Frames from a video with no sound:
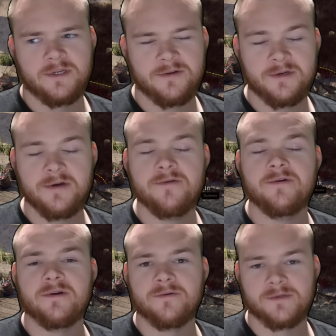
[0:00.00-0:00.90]
you
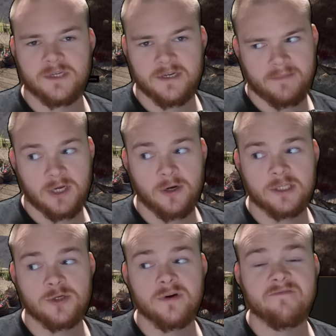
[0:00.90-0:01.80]
do use it, it
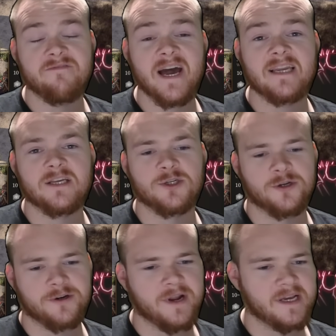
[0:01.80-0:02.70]
grants you advantage
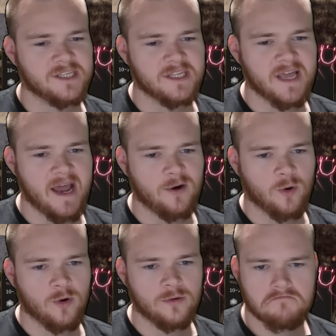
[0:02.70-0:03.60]
on your next attack
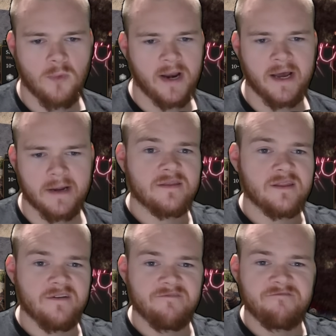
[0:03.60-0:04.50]
roll. Why not?
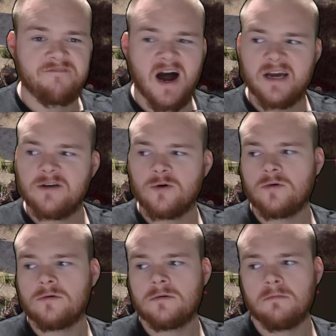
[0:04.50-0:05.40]
The
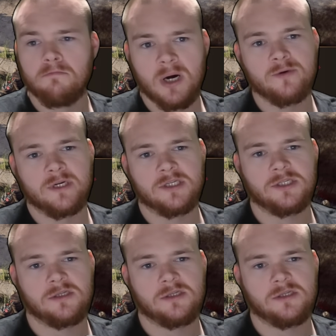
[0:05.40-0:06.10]
final bonus